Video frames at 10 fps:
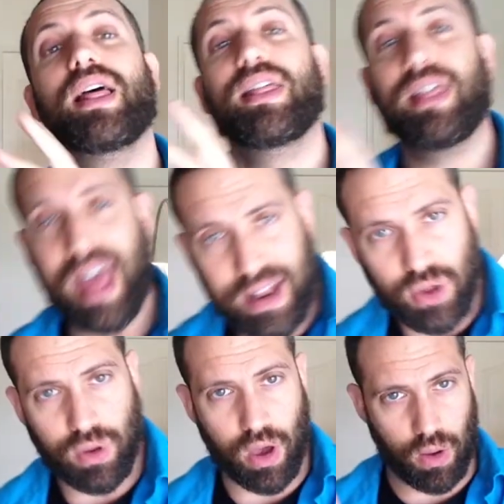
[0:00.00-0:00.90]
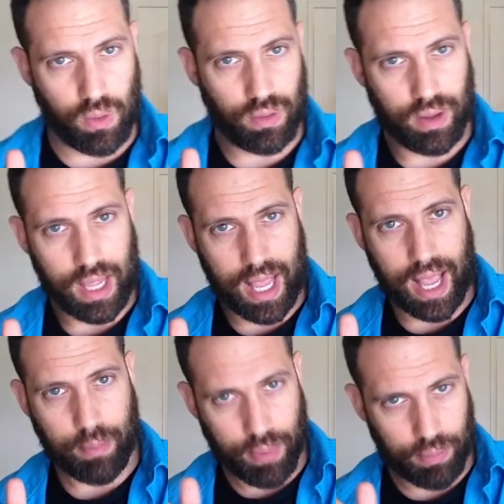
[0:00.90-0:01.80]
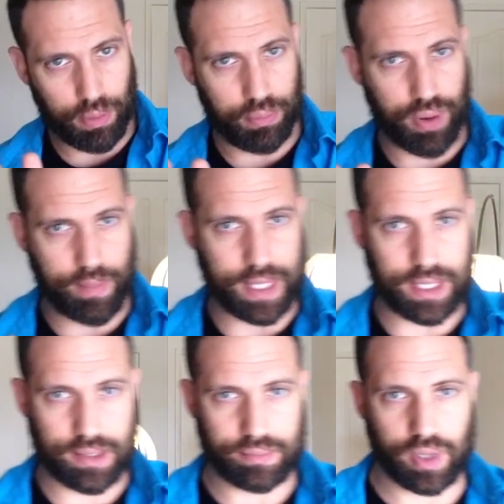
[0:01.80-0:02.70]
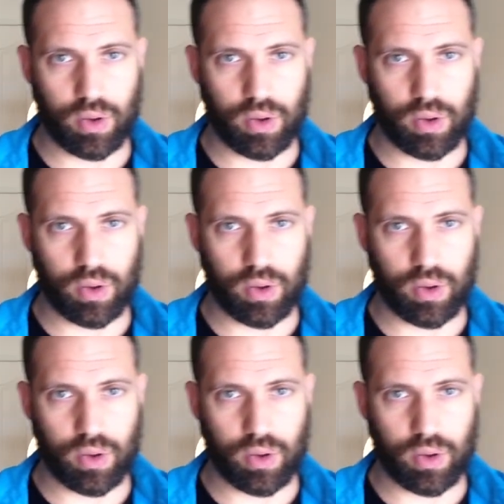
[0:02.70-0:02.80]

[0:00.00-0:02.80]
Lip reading: Then you go and bubble in premise.